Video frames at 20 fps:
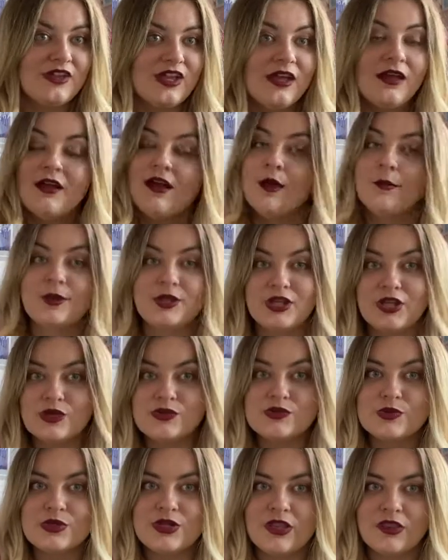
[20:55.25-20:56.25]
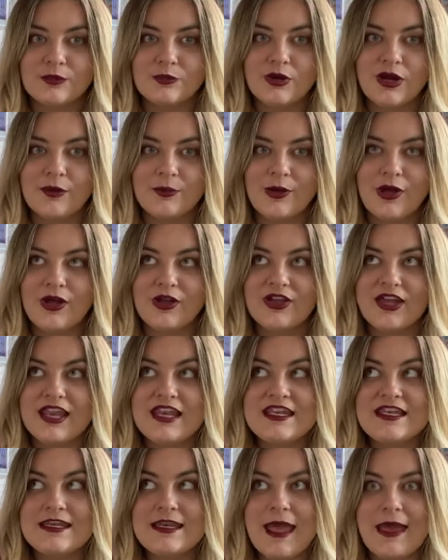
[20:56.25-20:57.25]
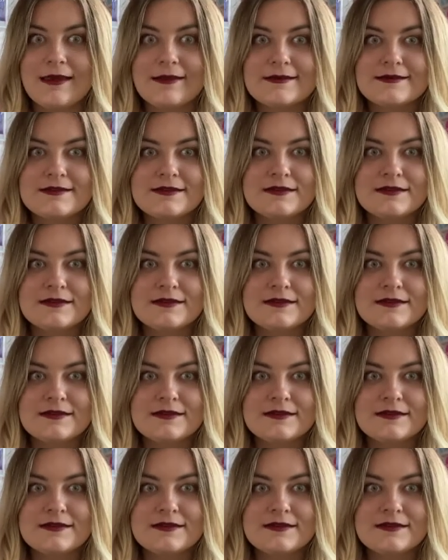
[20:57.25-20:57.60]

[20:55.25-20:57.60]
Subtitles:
I'm going to go to another Primark next,